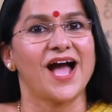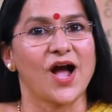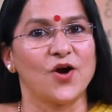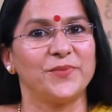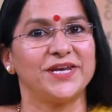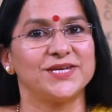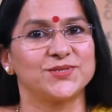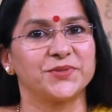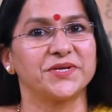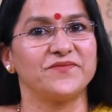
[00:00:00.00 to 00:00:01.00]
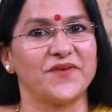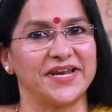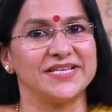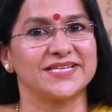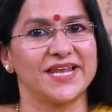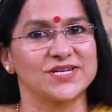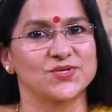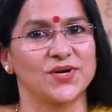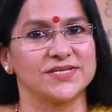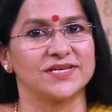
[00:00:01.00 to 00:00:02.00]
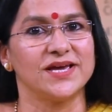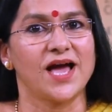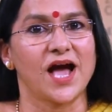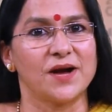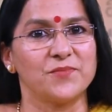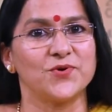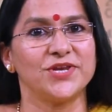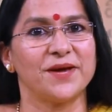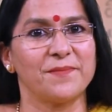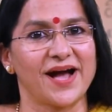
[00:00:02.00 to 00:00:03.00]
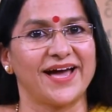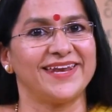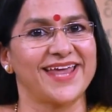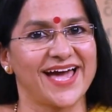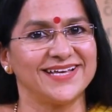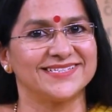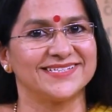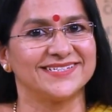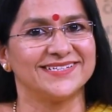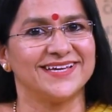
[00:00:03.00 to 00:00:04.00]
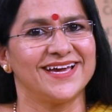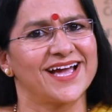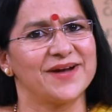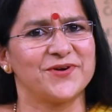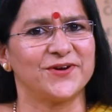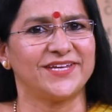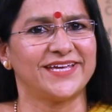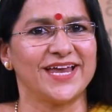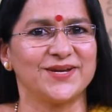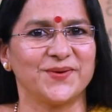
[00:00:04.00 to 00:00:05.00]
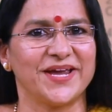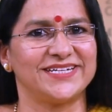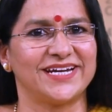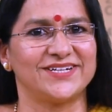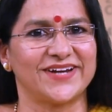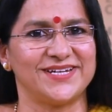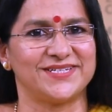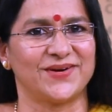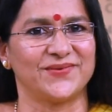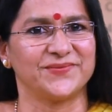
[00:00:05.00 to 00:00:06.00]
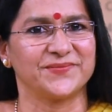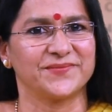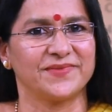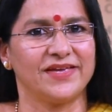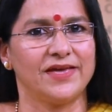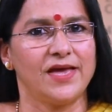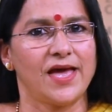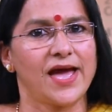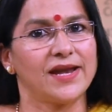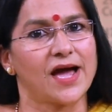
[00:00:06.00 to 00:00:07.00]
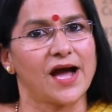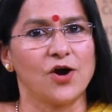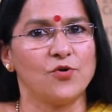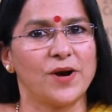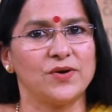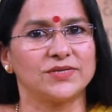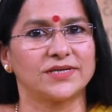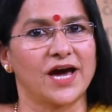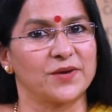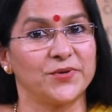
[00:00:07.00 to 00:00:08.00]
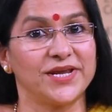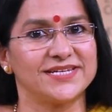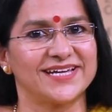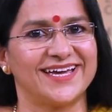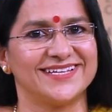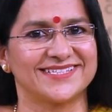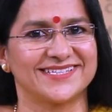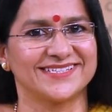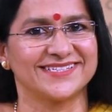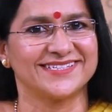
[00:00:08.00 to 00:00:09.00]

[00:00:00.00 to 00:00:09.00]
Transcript: how many total valence electrons ammonium ion has? Come on, calculate and write down. And how about carbonate ions?